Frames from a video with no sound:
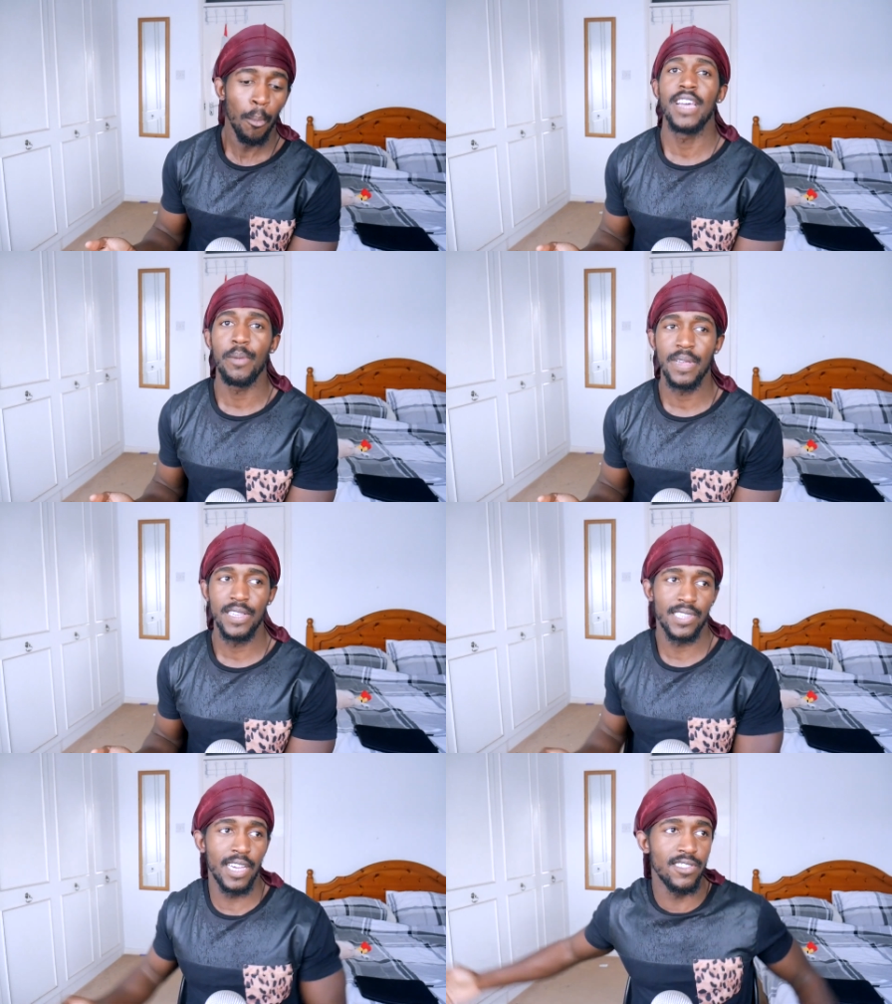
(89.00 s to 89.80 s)
That
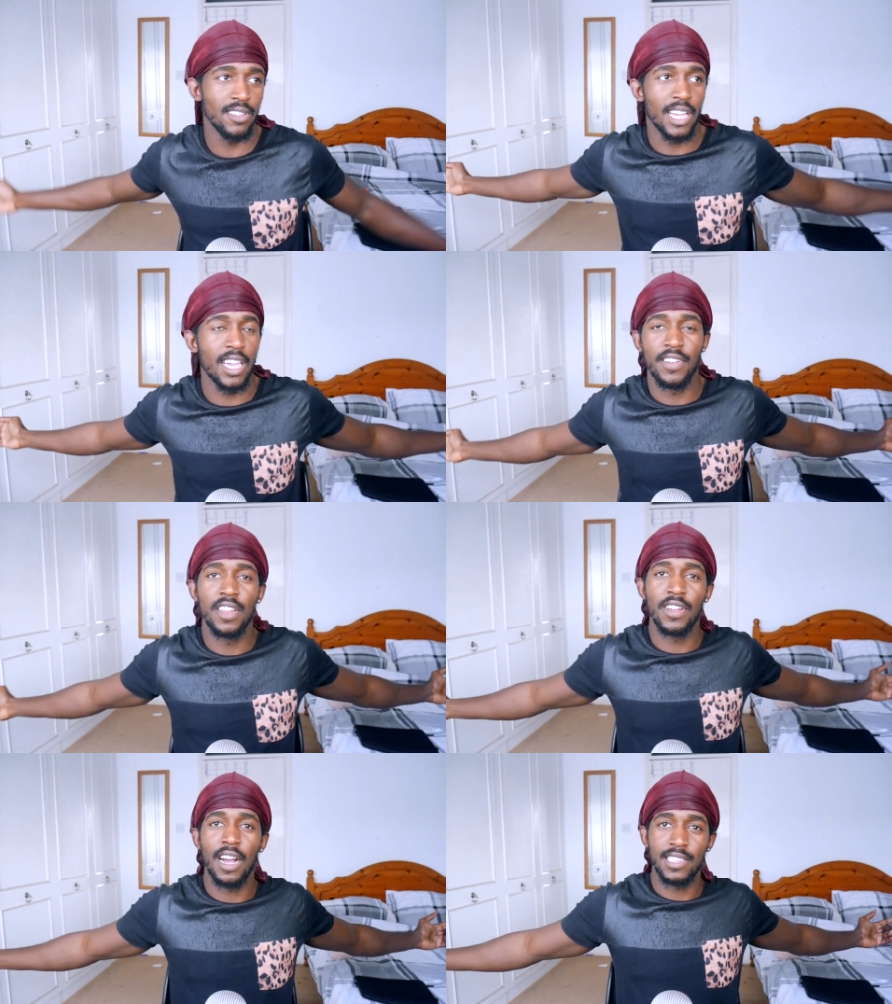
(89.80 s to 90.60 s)
being said, it's not like if
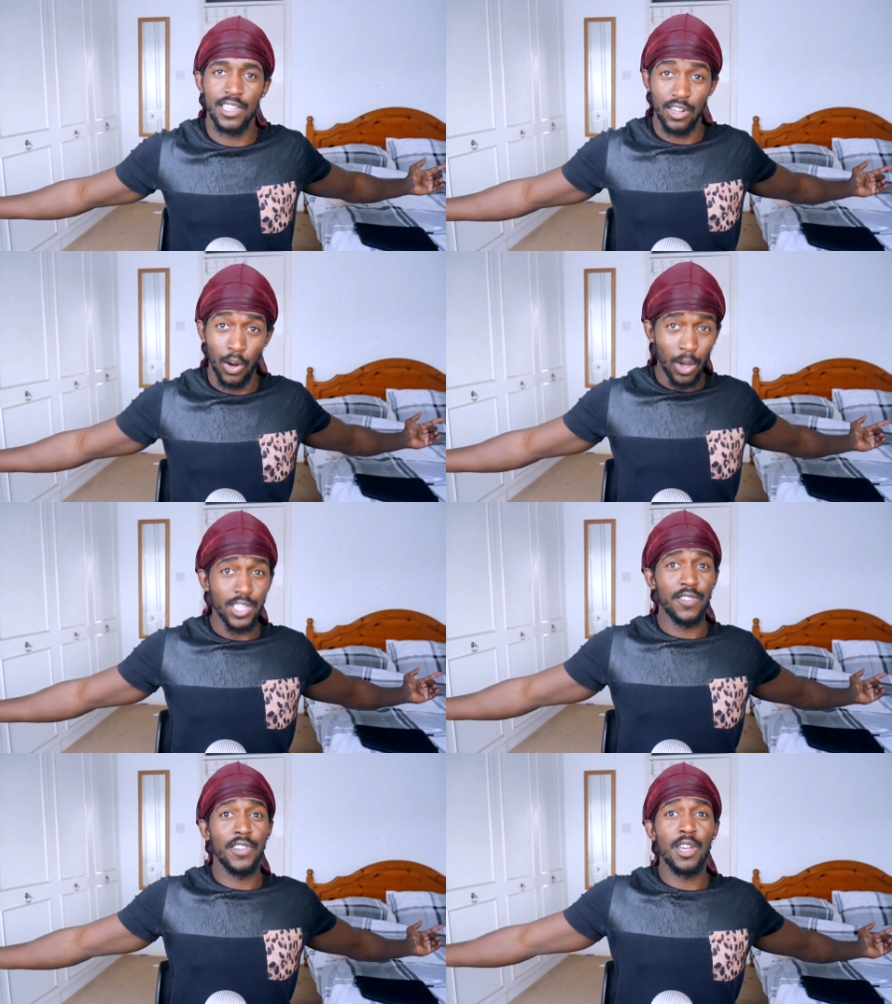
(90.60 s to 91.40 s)
any of you guys are actually going to
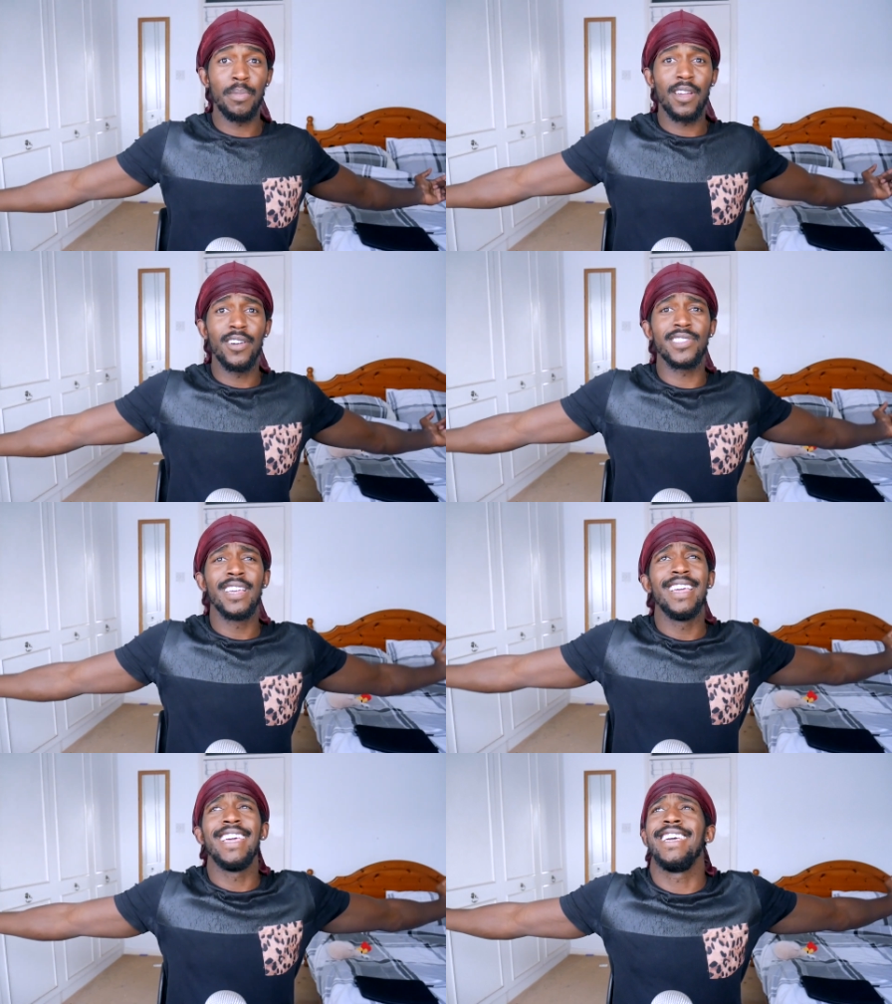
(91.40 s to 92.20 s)
watch this video because
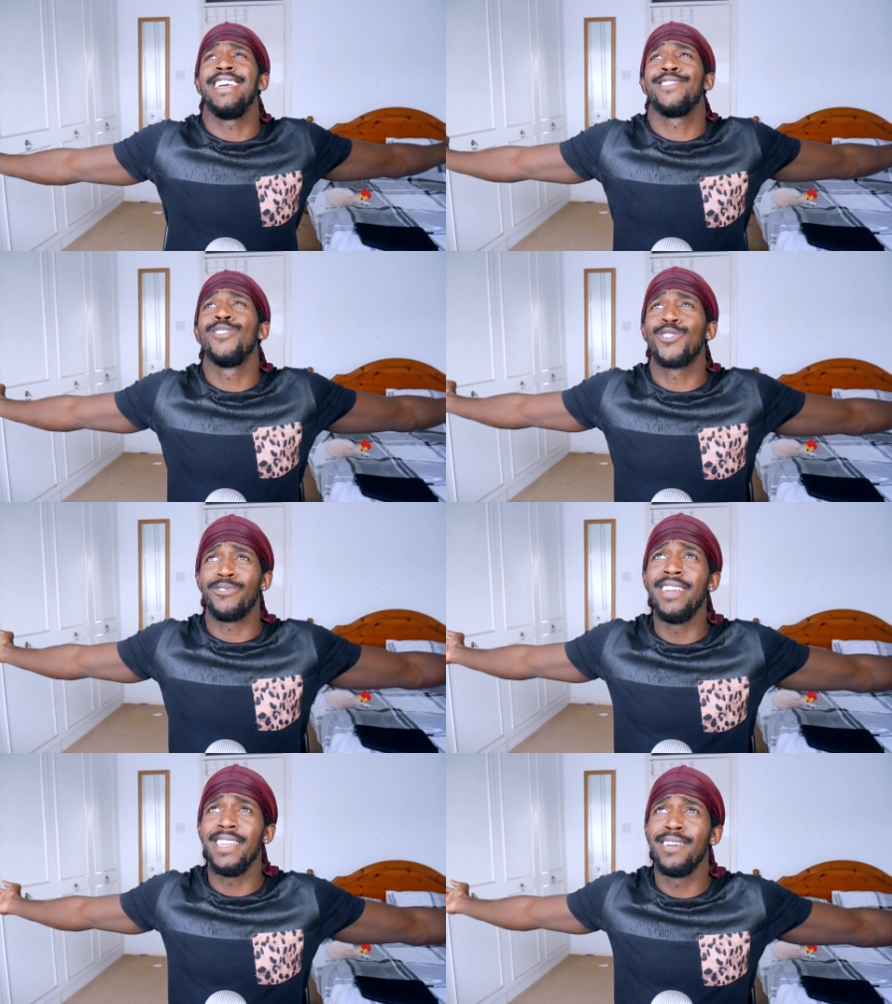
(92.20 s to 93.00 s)
it is not
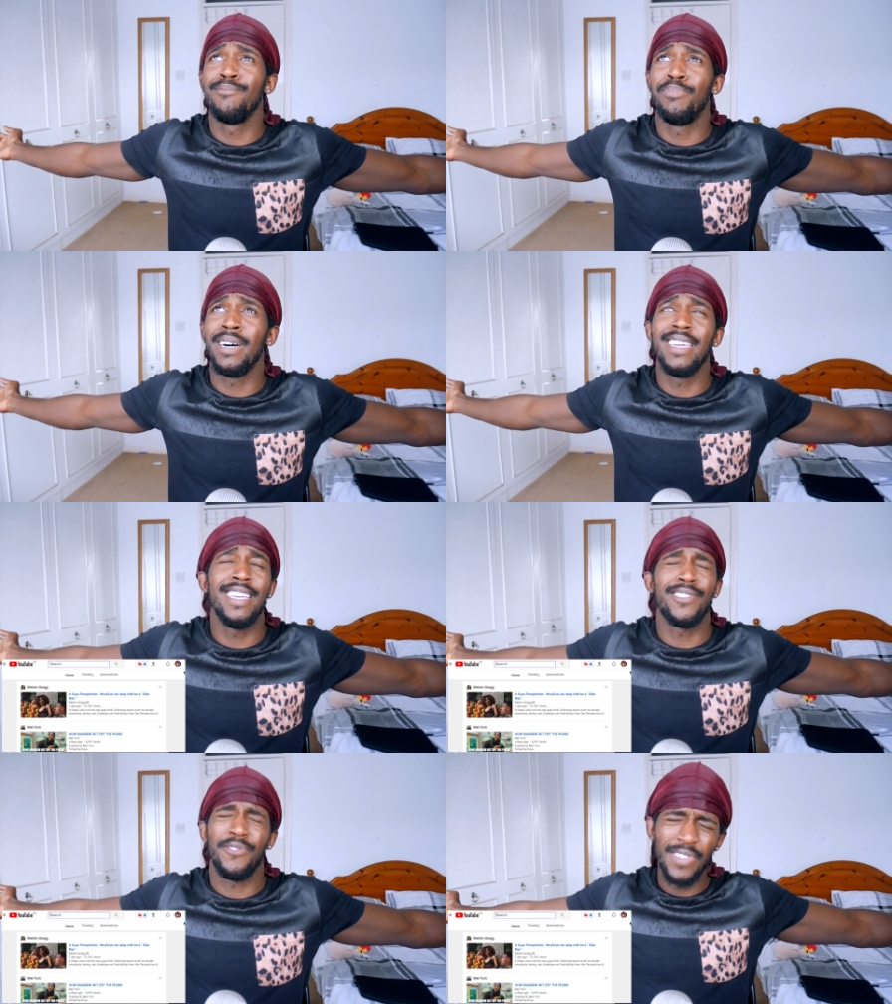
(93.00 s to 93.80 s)
trending, but
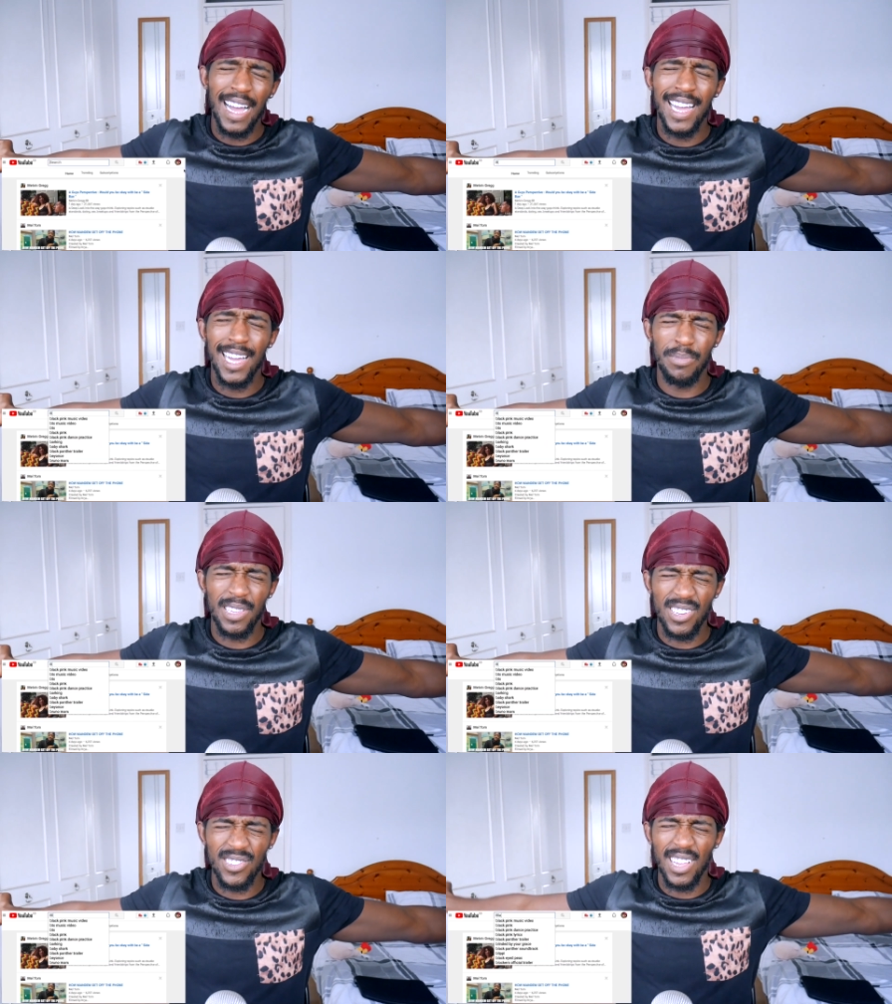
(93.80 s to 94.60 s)
it is fine
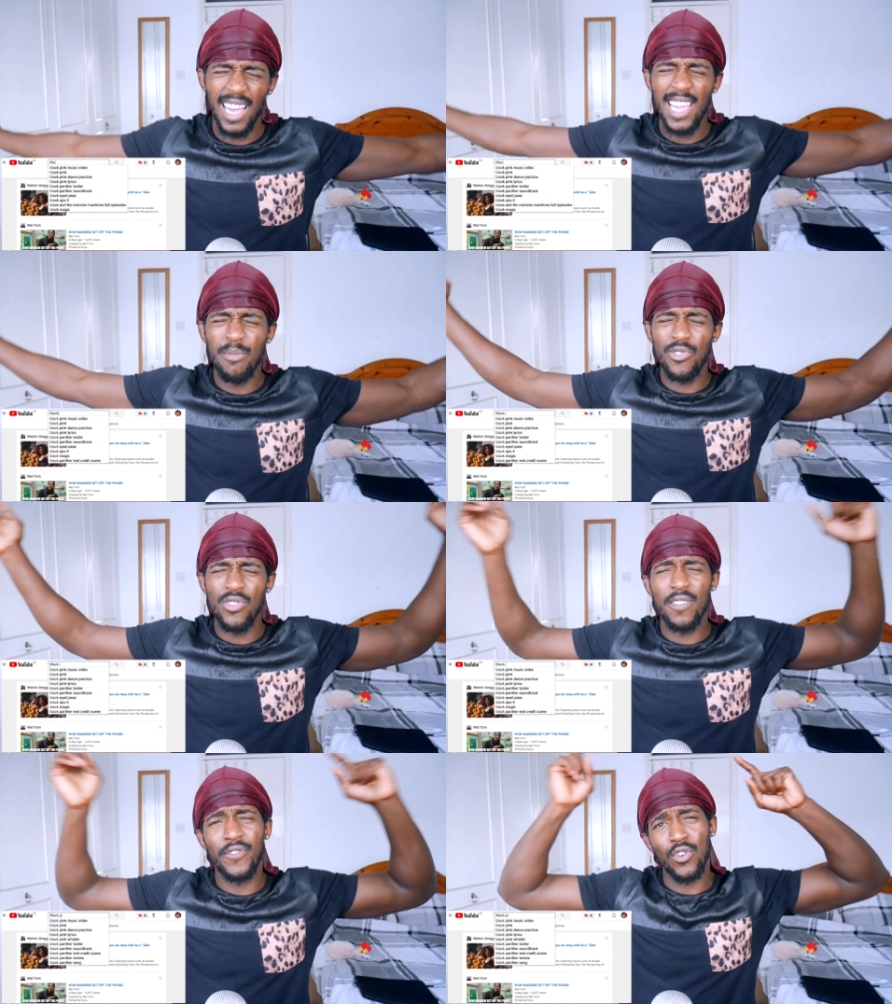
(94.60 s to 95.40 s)
because I am
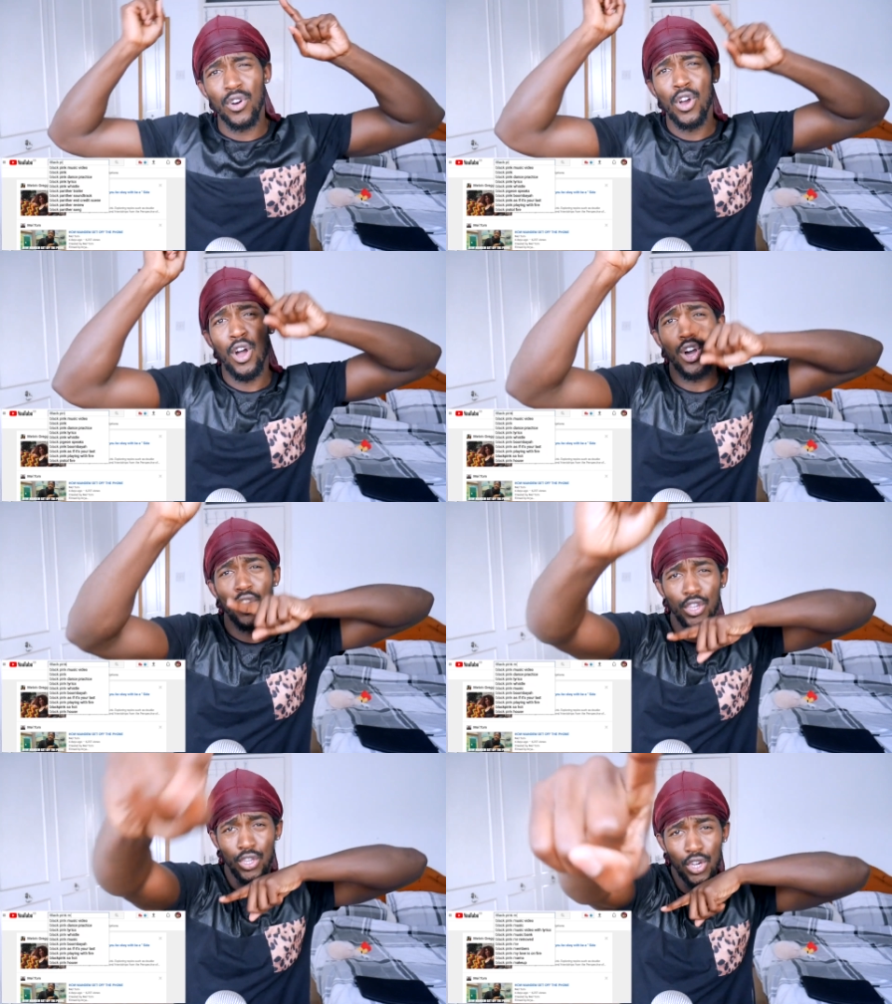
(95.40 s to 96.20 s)
doing it for
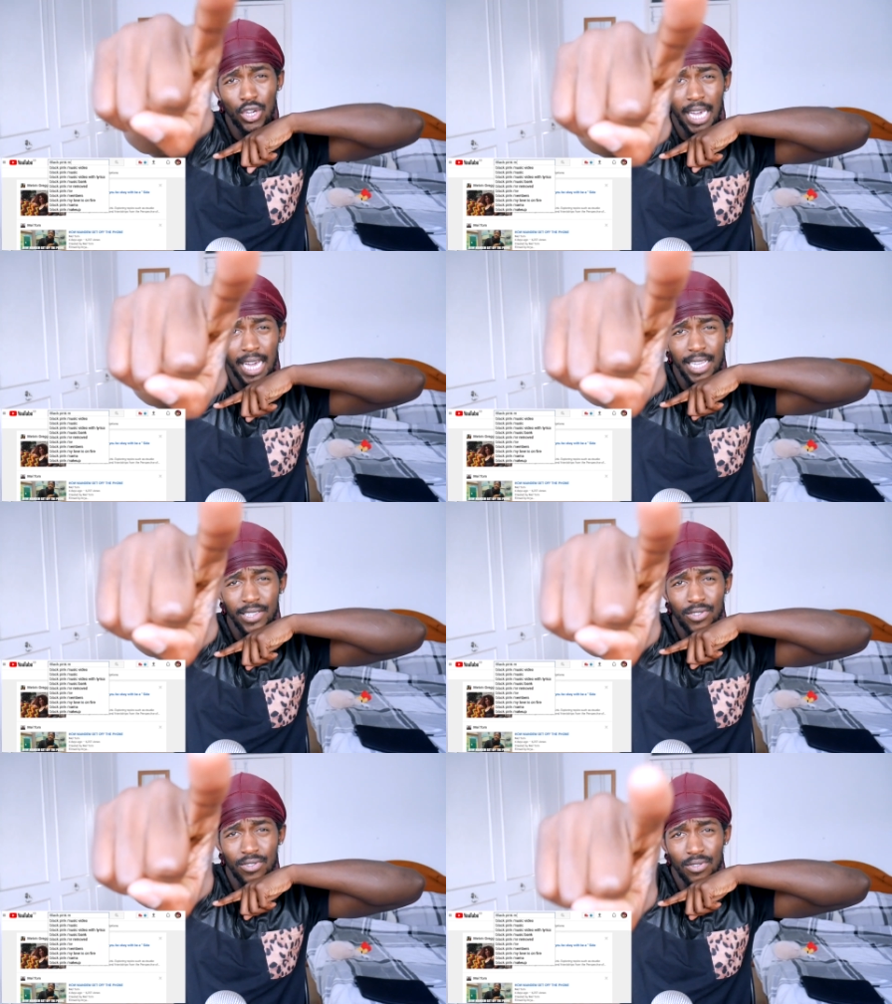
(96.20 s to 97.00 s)
uh, you
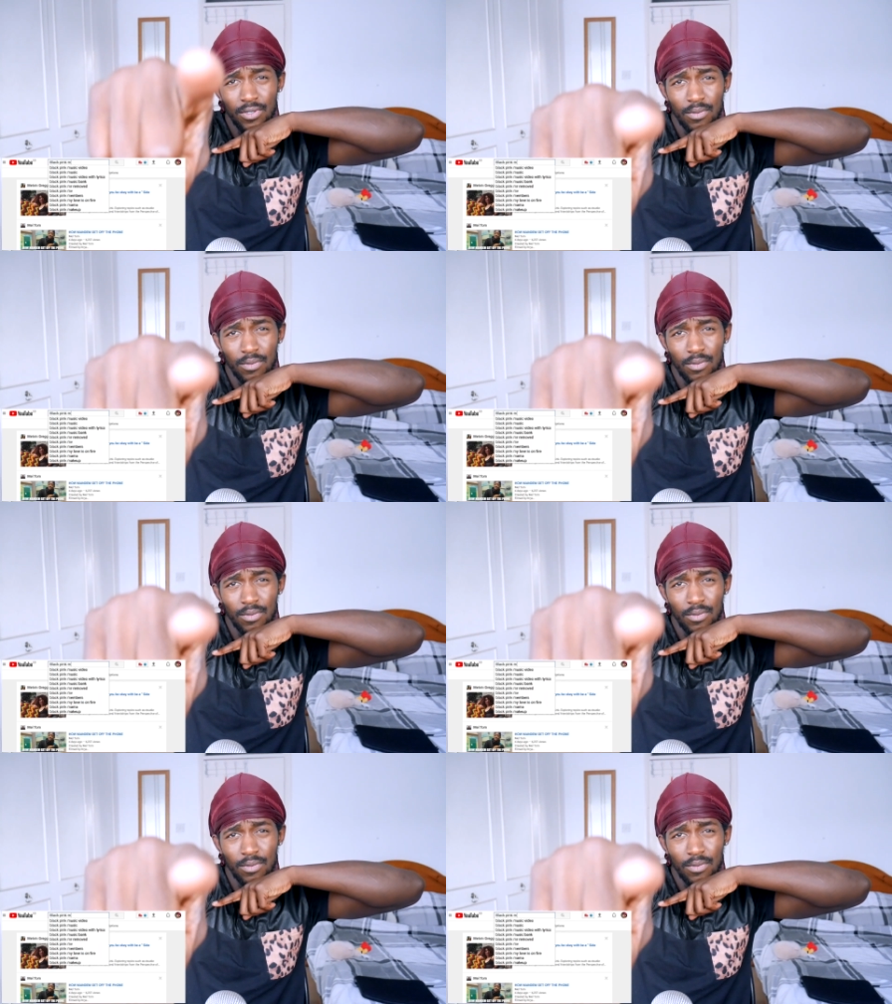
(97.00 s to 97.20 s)
guys.